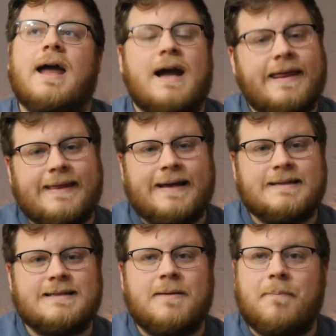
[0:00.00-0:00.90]
A, I
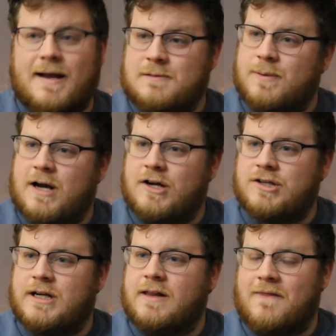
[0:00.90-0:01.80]
think it's the best
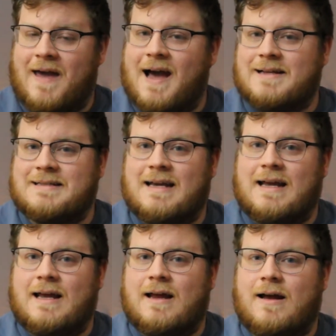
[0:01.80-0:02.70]
production
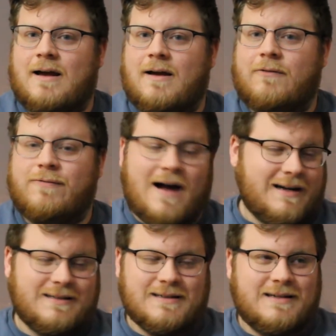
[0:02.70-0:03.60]
that
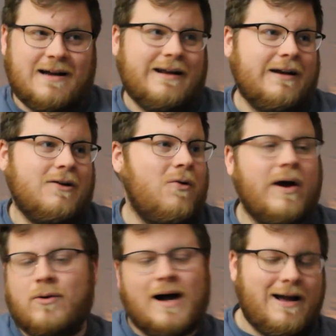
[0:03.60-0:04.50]
Fox has done in
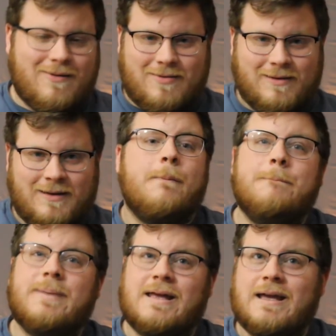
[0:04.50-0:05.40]
quite a while.
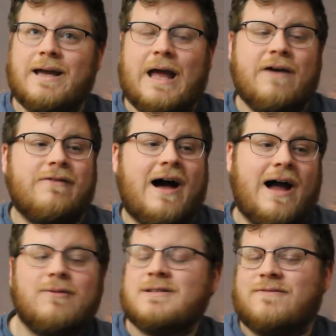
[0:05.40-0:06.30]
B, if
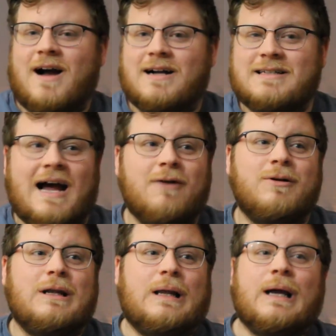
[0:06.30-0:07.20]
I was Fox,
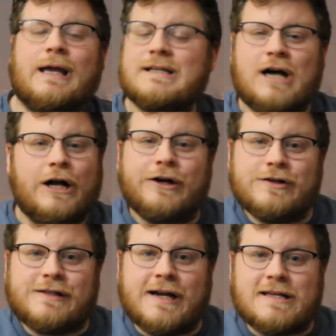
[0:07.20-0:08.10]
I would look into
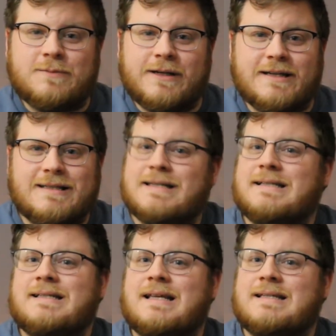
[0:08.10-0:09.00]
understudies because
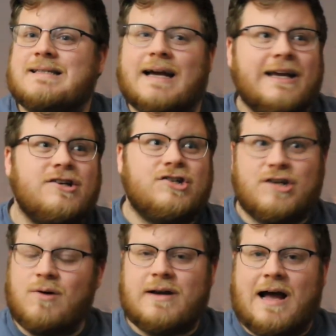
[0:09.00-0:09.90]
this is the
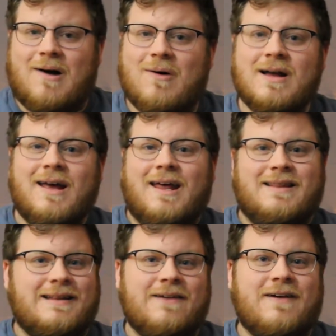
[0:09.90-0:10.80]
second show now
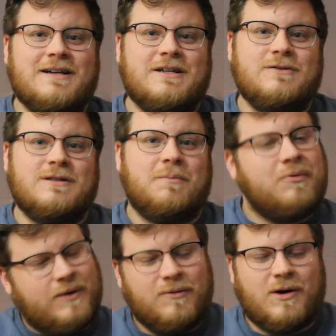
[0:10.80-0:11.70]
that they've had to use
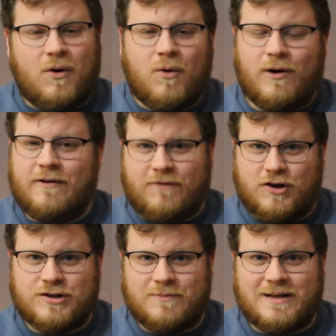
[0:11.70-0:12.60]
the
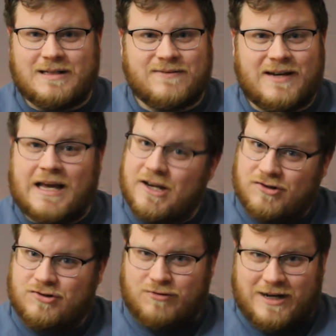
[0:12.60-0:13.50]
pre-recorded version because of an
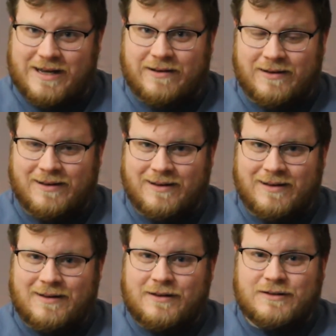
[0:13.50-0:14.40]
injury.
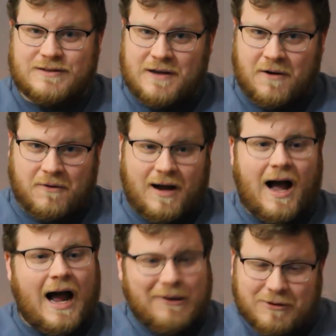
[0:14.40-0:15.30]

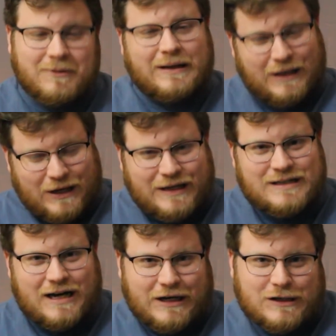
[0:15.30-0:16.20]
So I would really
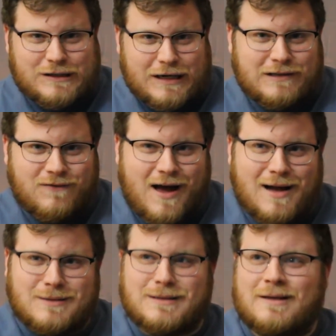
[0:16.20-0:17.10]
look into understudies,
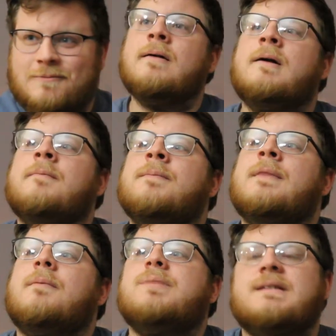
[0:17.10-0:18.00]
Fox.
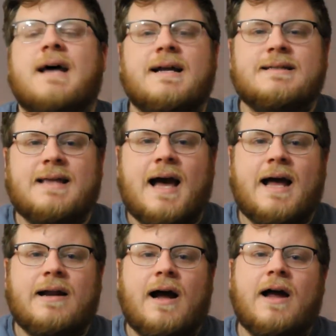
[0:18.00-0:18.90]
Besides
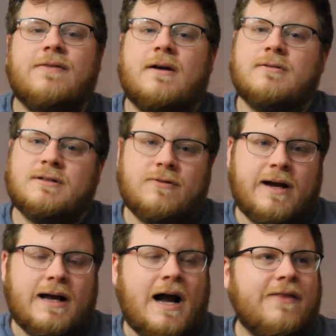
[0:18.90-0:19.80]
that, I thought it was
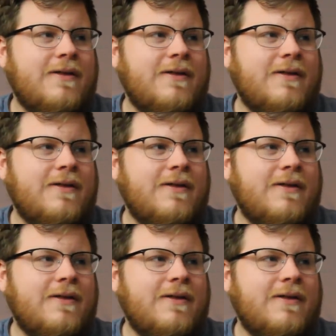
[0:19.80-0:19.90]
great.